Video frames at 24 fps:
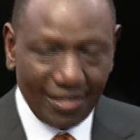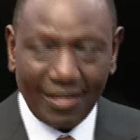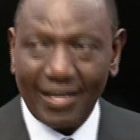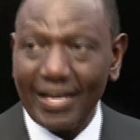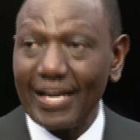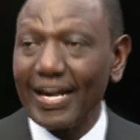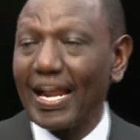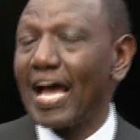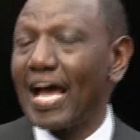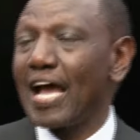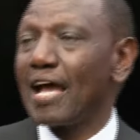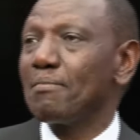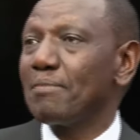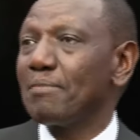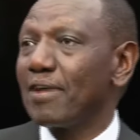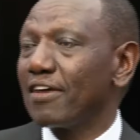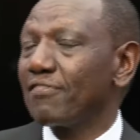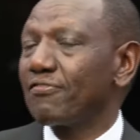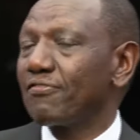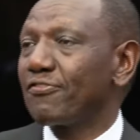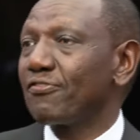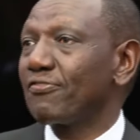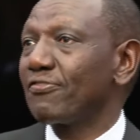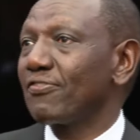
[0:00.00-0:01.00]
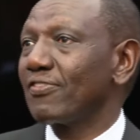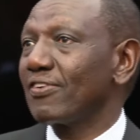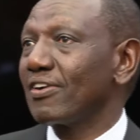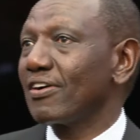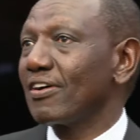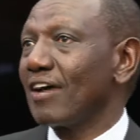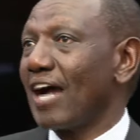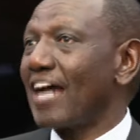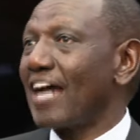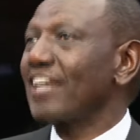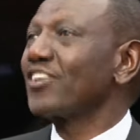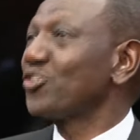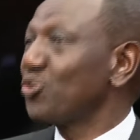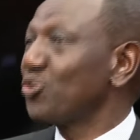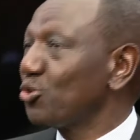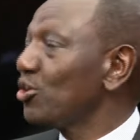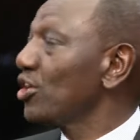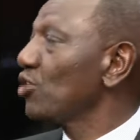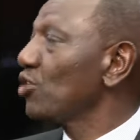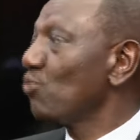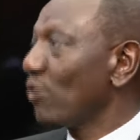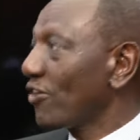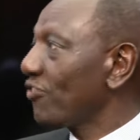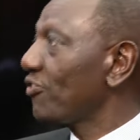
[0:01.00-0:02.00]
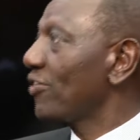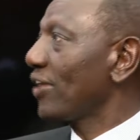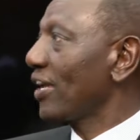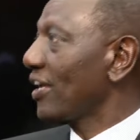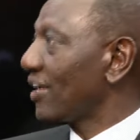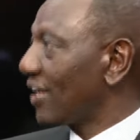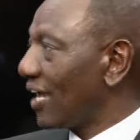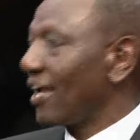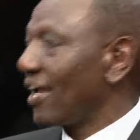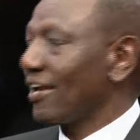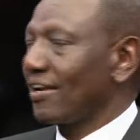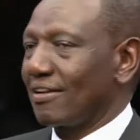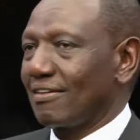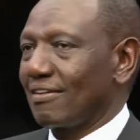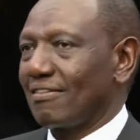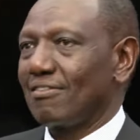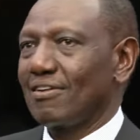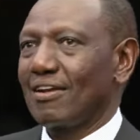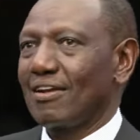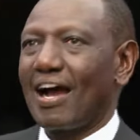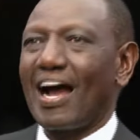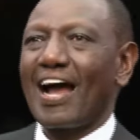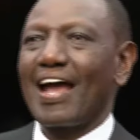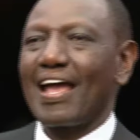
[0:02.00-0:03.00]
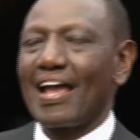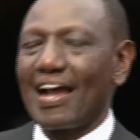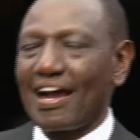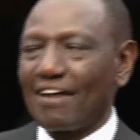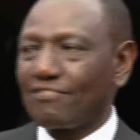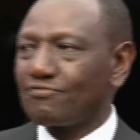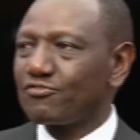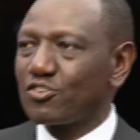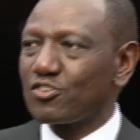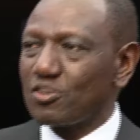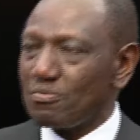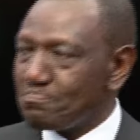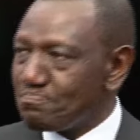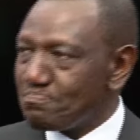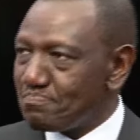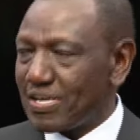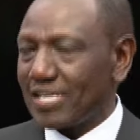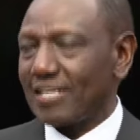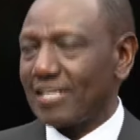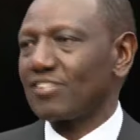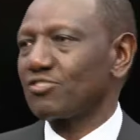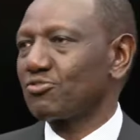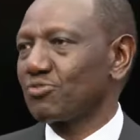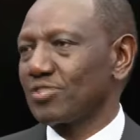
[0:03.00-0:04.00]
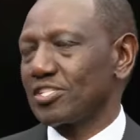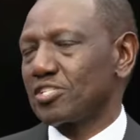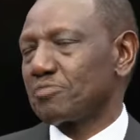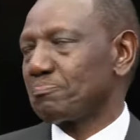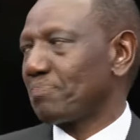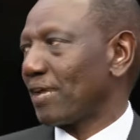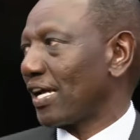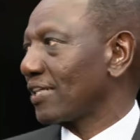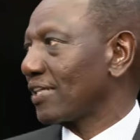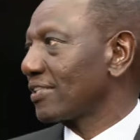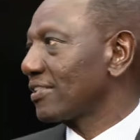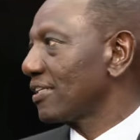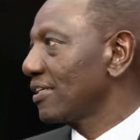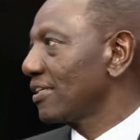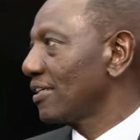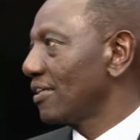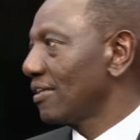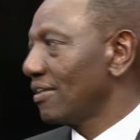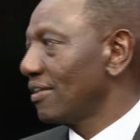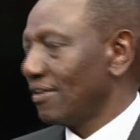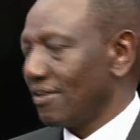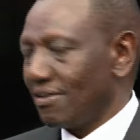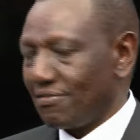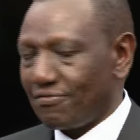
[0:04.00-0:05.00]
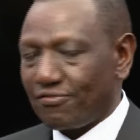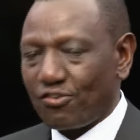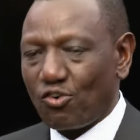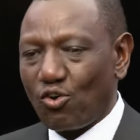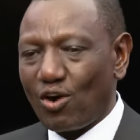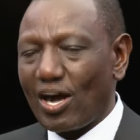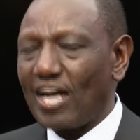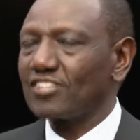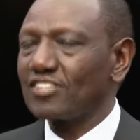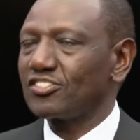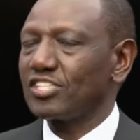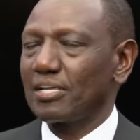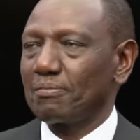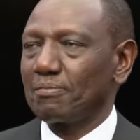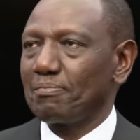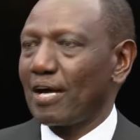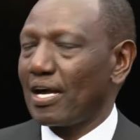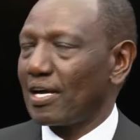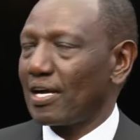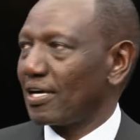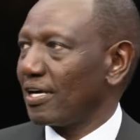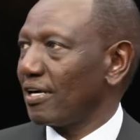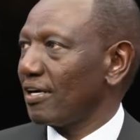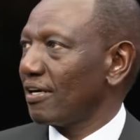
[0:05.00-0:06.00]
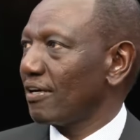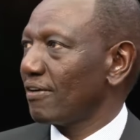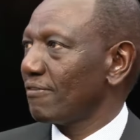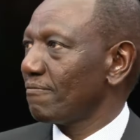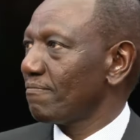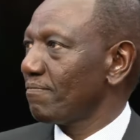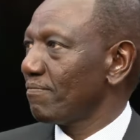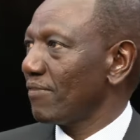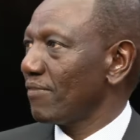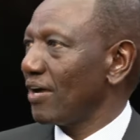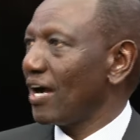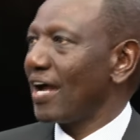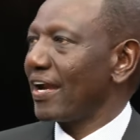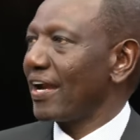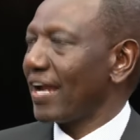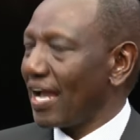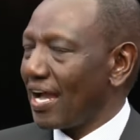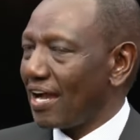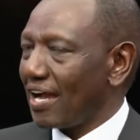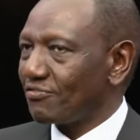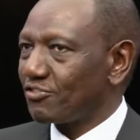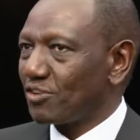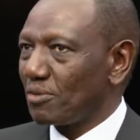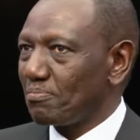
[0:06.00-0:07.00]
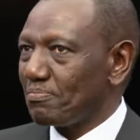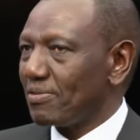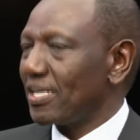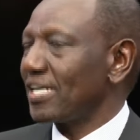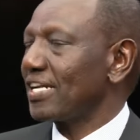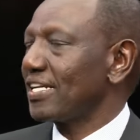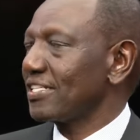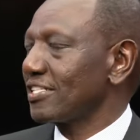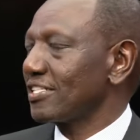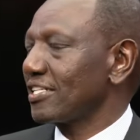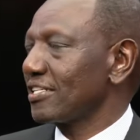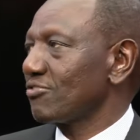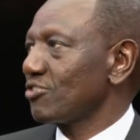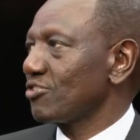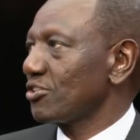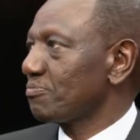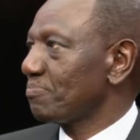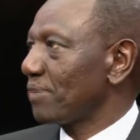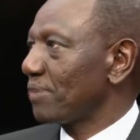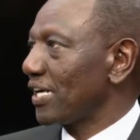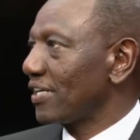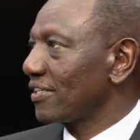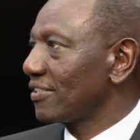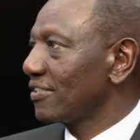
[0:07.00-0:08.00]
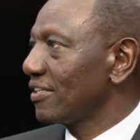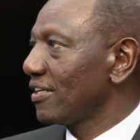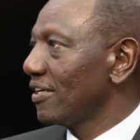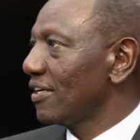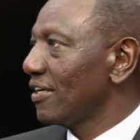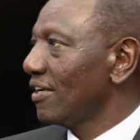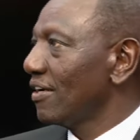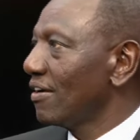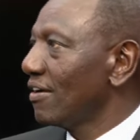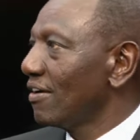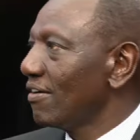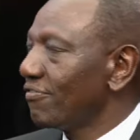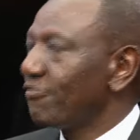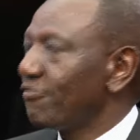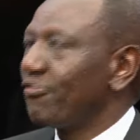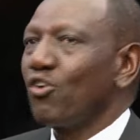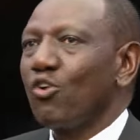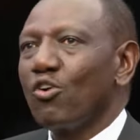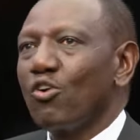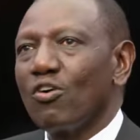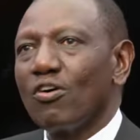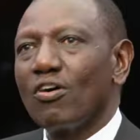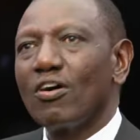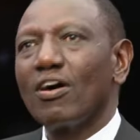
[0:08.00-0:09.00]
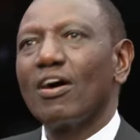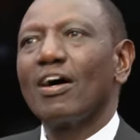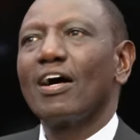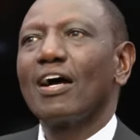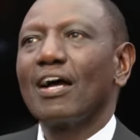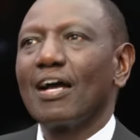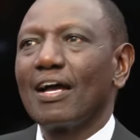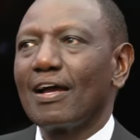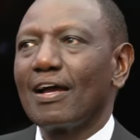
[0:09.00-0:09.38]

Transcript: and IMF are doing what they can. I have tremendous respect for Ajay Banga, and I have tremendous respect for